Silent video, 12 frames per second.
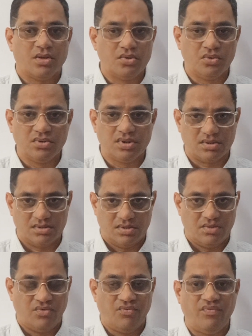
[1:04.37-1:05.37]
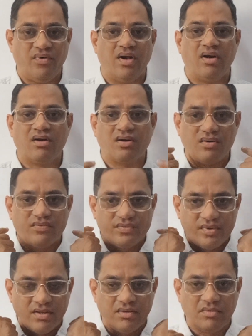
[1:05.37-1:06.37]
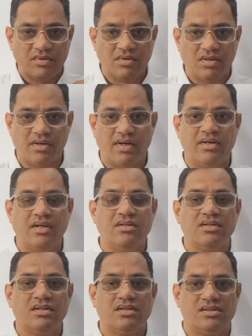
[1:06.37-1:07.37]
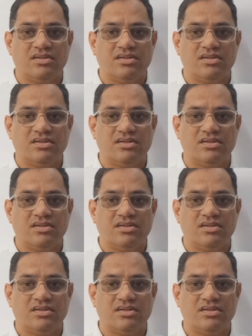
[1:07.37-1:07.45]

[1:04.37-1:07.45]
do the work of the creating the